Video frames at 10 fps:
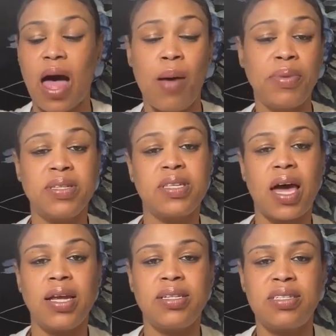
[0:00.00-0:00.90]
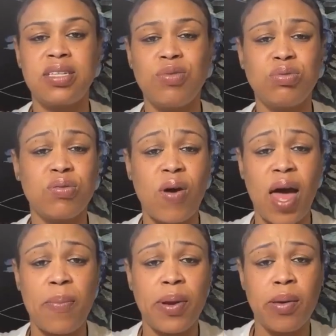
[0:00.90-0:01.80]
I'm excited to see what's going to
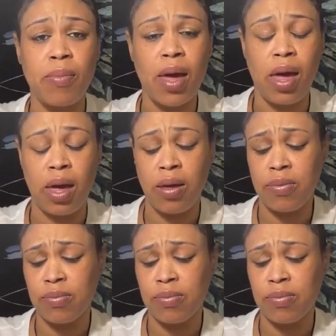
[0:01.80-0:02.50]
happen in May.